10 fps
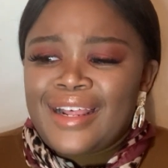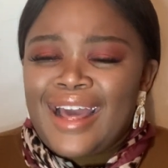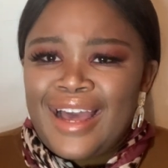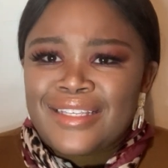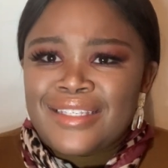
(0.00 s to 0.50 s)

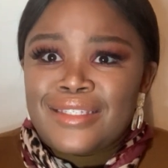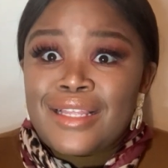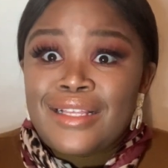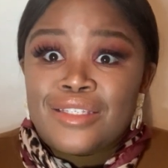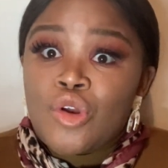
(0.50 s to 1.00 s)
guys,
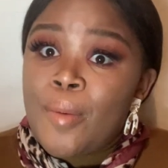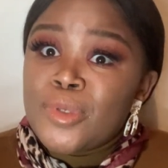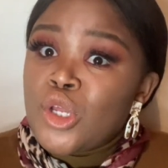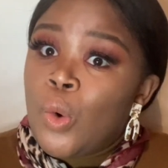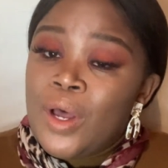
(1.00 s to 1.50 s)
Instagram
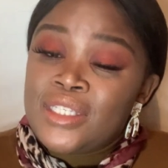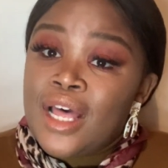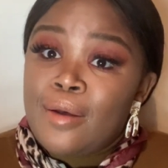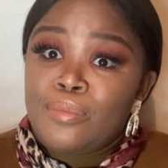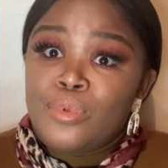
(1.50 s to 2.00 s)
is not
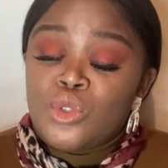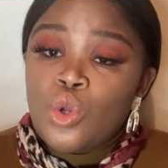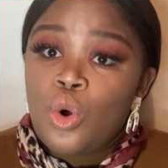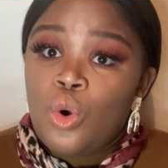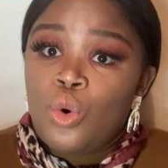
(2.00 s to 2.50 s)
WhatsApp,
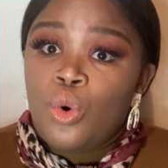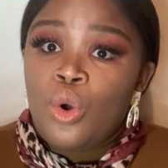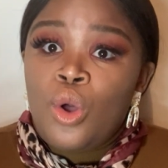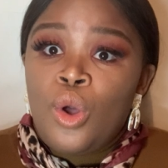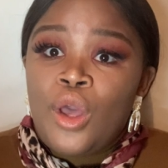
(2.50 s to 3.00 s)
so
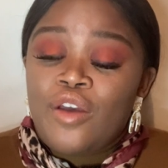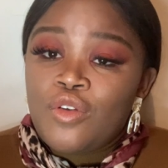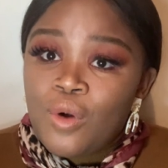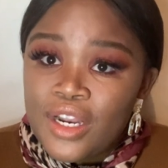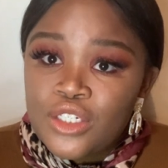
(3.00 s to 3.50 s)
if
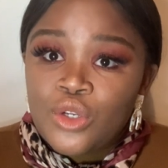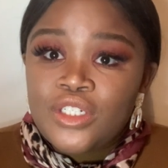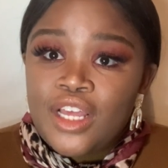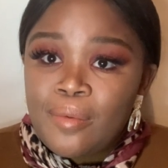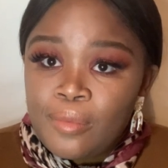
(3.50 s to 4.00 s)
you want your
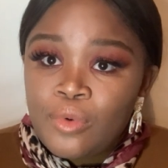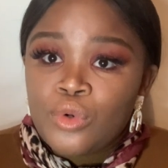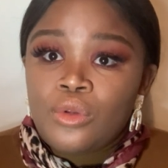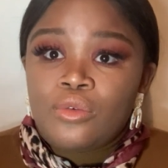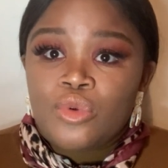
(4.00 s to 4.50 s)
DM
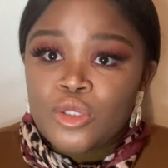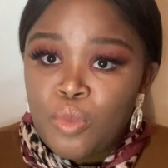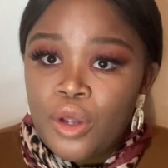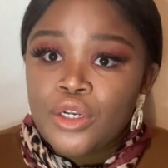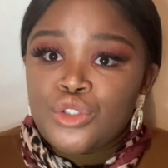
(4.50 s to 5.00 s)

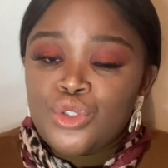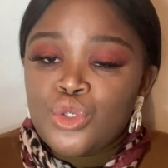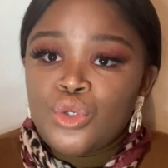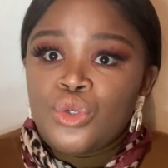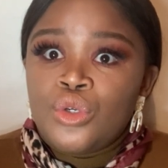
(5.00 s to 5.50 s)
responded
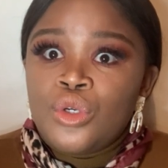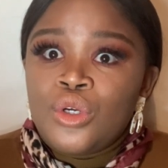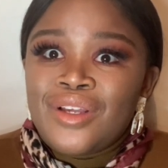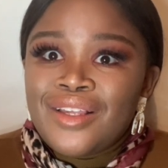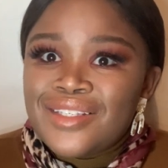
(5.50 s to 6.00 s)
to,
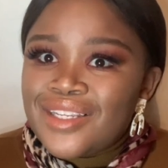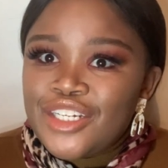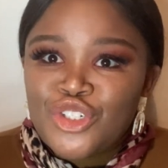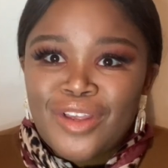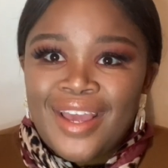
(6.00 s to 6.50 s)

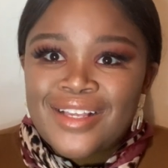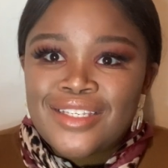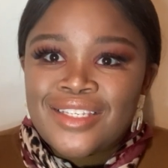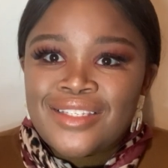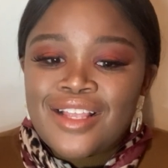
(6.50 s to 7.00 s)
state your
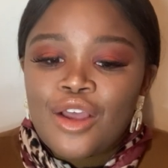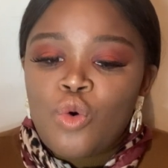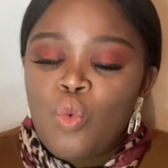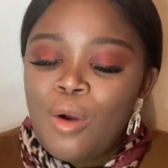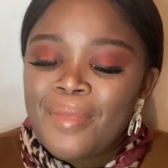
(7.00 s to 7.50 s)
case.
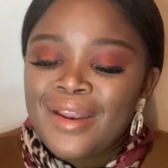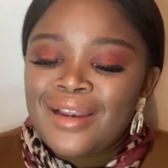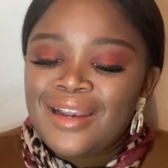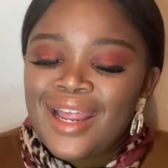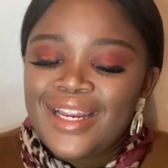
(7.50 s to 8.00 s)
Woman,
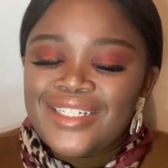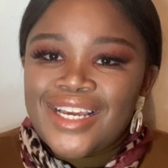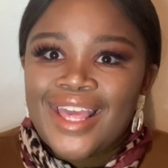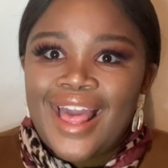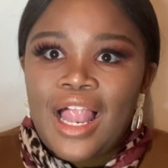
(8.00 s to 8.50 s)

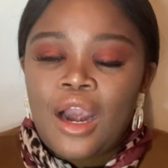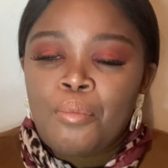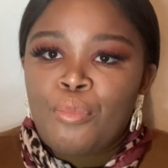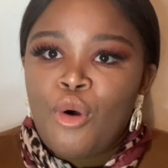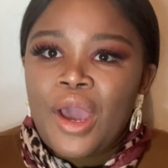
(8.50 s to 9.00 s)
lady, girl,
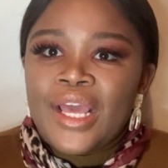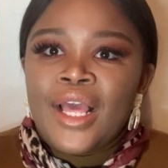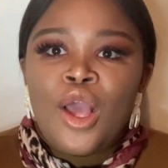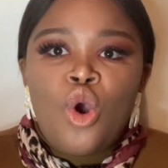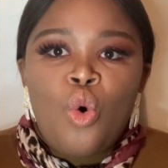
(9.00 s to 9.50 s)
boy,
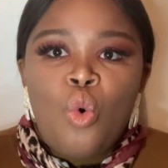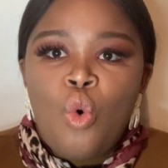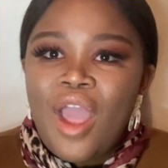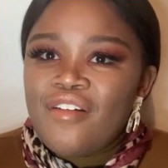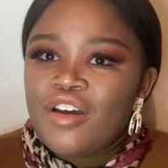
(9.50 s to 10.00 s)

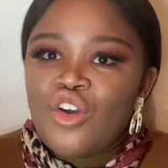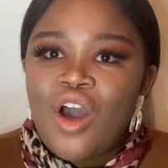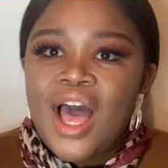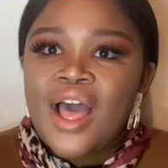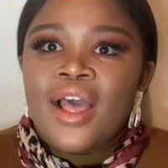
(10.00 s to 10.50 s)
whoever you
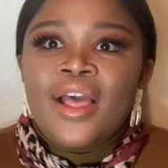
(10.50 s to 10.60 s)
are,